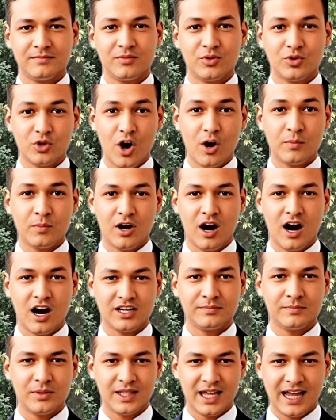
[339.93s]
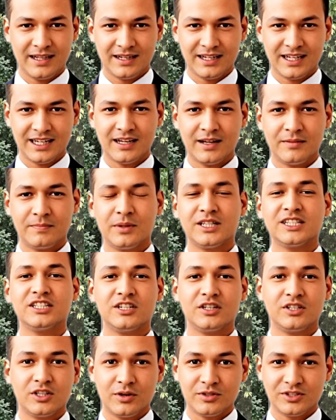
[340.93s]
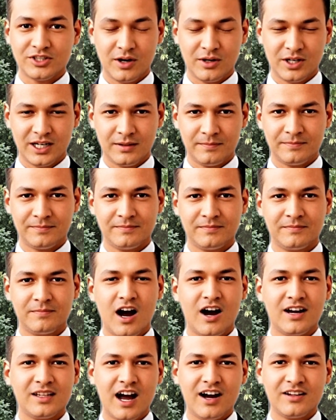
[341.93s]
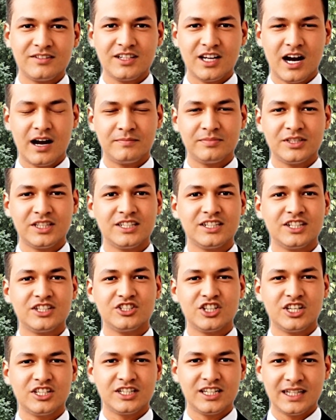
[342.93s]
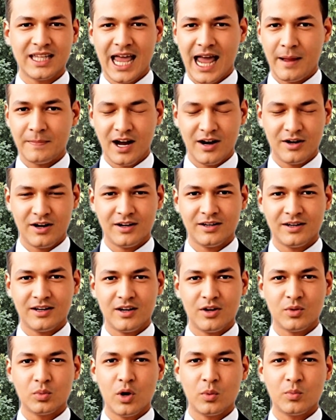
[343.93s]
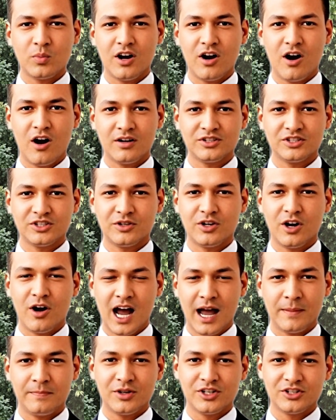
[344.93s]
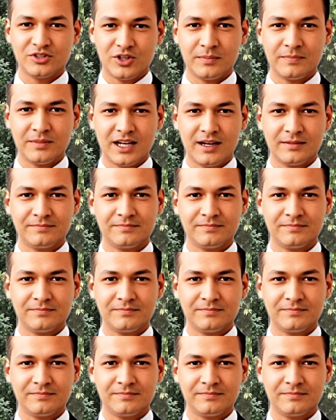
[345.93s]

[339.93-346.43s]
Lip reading: Normal osmolality, but still low sodium. Sometimes this is just a lab error. What we call pseudohyponatremia.